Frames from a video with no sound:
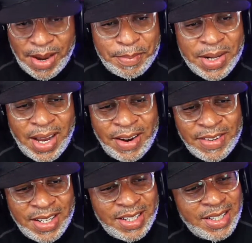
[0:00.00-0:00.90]
but
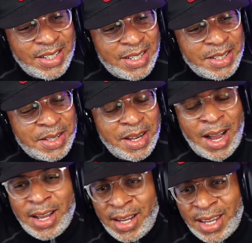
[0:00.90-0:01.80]

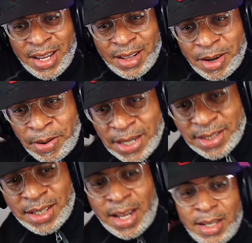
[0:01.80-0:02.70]
again, the
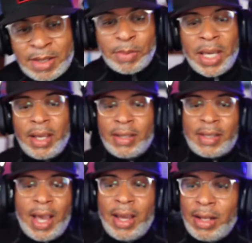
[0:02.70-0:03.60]
crazy thing to me is
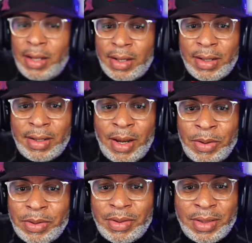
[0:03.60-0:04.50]
that,
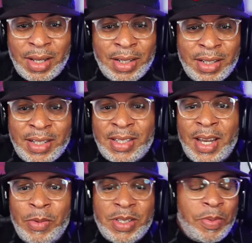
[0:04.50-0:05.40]
this
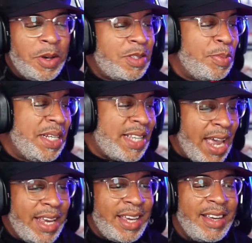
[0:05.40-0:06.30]
team was supposed to be
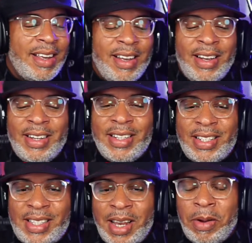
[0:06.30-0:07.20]
tanking.
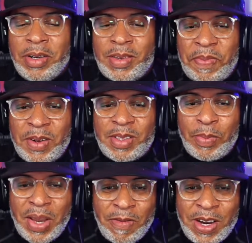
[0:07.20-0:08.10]
This team was supposed to be